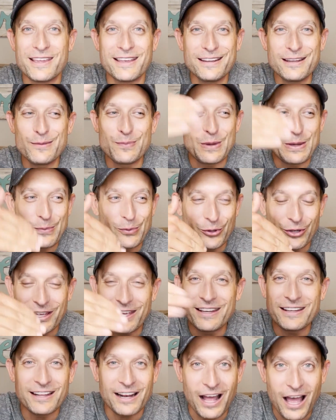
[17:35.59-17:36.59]
getting people
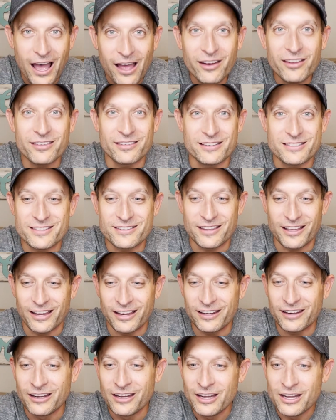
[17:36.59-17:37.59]
in and out of this
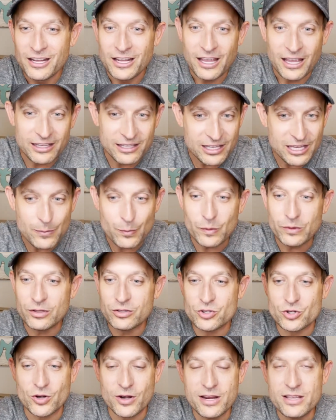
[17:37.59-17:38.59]
thing and keeping the
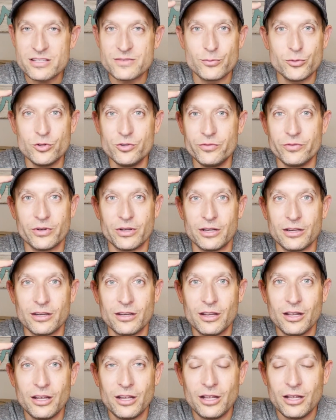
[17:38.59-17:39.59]
trains moving,
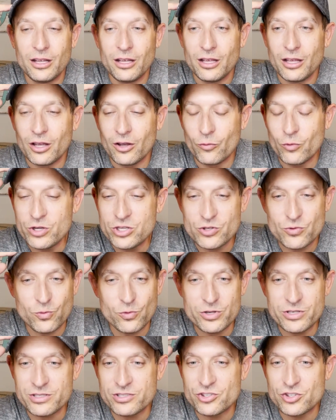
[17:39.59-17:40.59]
which
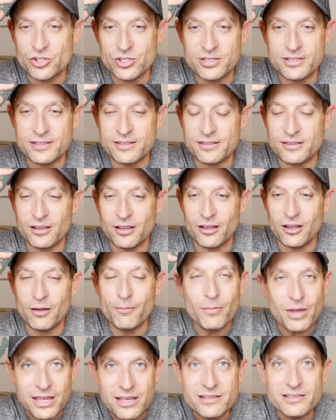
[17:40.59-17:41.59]
was just
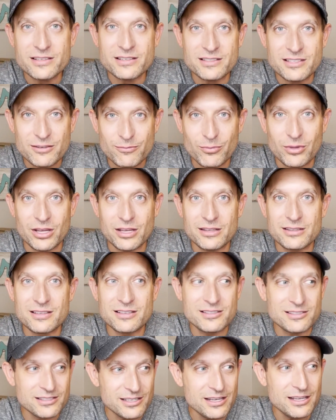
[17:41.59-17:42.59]
amazing to me to
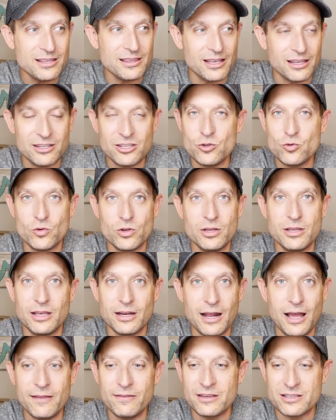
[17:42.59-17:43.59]
see that you could get
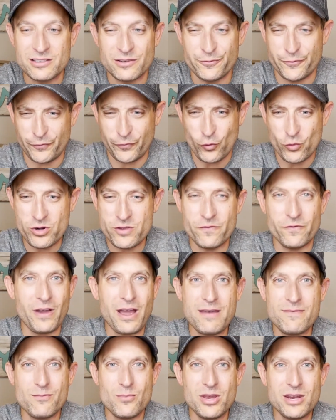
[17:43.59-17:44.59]
on this in
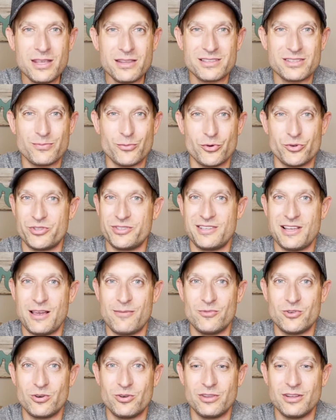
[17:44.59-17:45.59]
45 minutes most time
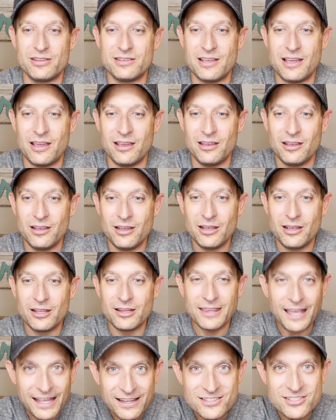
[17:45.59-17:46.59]
during the day.
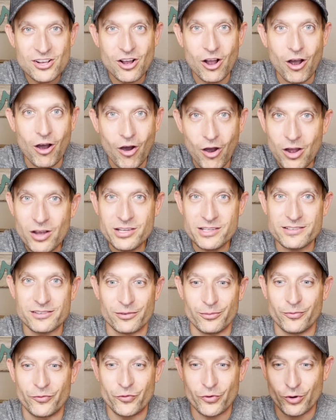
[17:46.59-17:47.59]
That's awesome
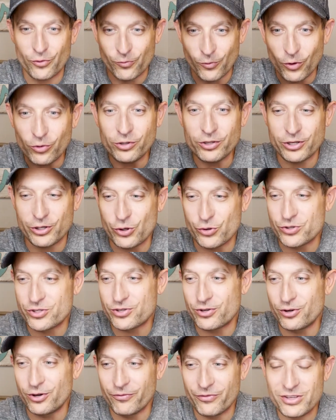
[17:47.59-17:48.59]
for a roller
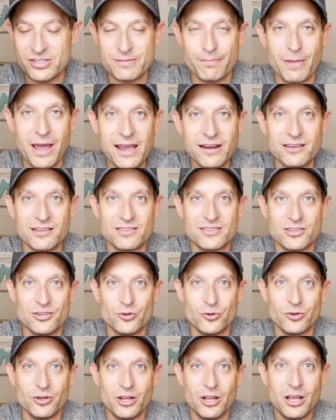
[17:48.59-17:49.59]
coaster of this
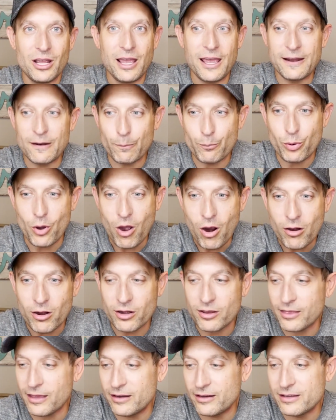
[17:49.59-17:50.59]
magnitude in a park
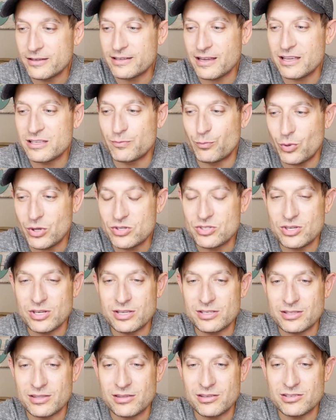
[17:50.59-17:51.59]
that is as busy
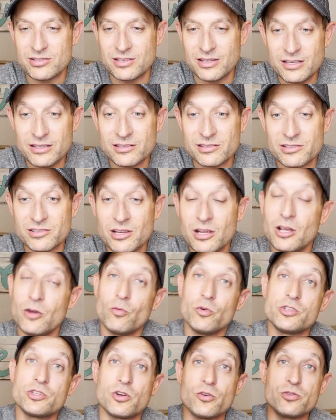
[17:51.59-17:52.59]
as this is,
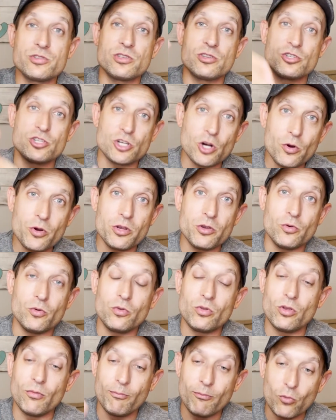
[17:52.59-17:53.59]
which goes to show you,
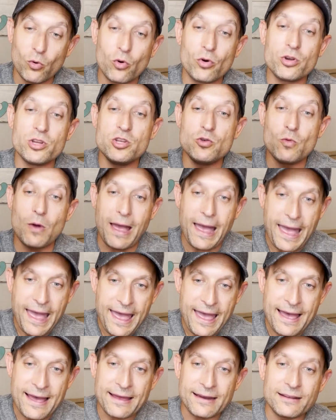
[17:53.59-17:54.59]
the more you
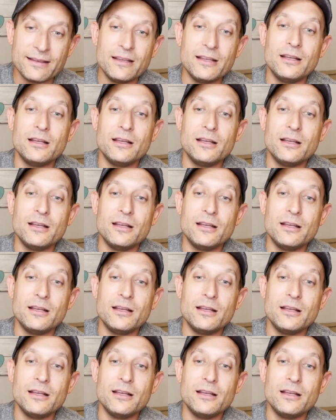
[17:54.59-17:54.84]
add